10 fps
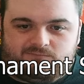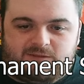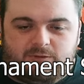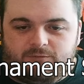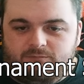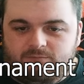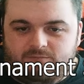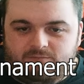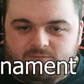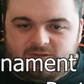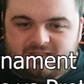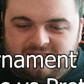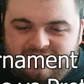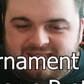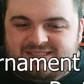go on.
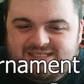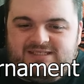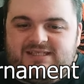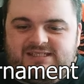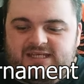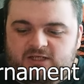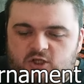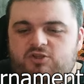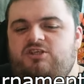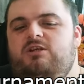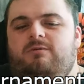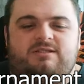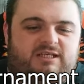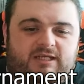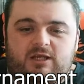Consistency, continuity,